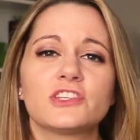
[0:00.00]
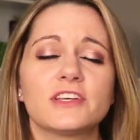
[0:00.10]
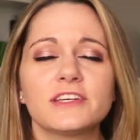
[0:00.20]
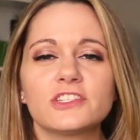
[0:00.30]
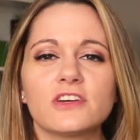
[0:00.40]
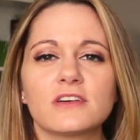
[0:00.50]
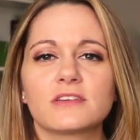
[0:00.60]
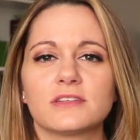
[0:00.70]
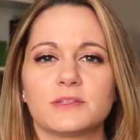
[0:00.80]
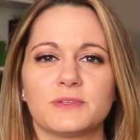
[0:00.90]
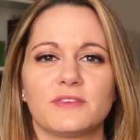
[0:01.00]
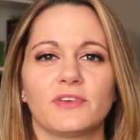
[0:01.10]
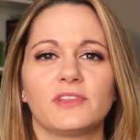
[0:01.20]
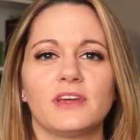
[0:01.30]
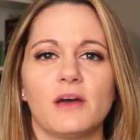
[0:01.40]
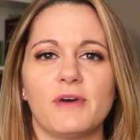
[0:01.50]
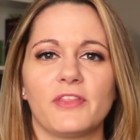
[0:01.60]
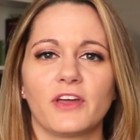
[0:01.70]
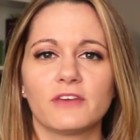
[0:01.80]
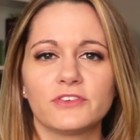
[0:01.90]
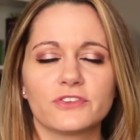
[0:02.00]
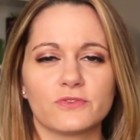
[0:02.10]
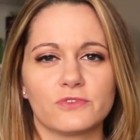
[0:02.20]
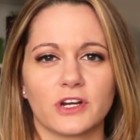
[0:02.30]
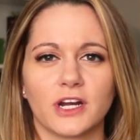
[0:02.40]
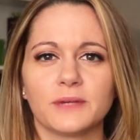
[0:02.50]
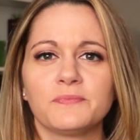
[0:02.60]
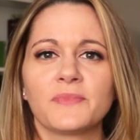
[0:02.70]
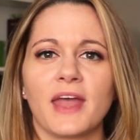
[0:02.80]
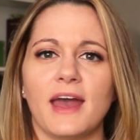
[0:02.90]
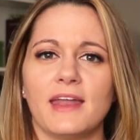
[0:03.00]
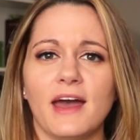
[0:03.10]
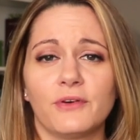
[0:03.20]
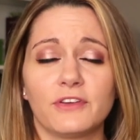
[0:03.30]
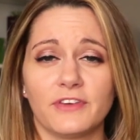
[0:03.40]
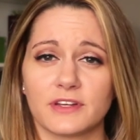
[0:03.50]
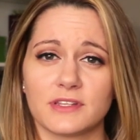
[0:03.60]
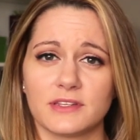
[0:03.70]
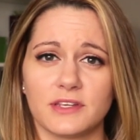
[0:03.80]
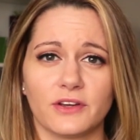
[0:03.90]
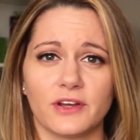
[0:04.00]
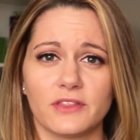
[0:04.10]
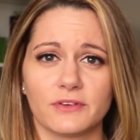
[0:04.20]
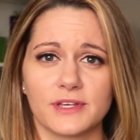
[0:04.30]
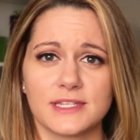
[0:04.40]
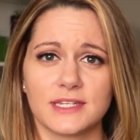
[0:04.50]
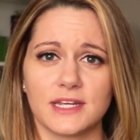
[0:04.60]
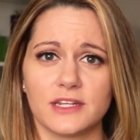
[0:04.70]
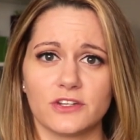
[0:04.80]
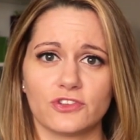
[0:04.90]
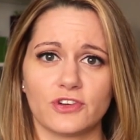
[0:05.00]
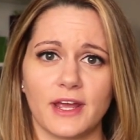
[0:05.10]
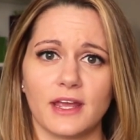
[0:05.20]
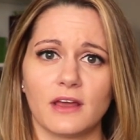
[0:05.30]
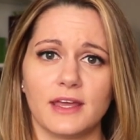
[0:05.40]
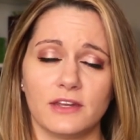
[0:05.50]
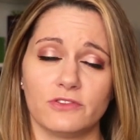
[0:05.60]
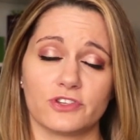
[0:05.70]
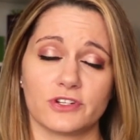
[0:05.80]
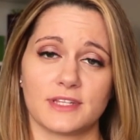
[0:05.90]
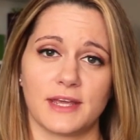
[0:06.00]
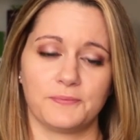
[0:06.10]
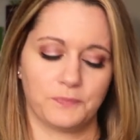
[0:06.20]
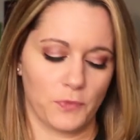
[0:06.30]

So now let's talk specifically about the governor's order and how it affects us here in the real estate industry in New Jersey.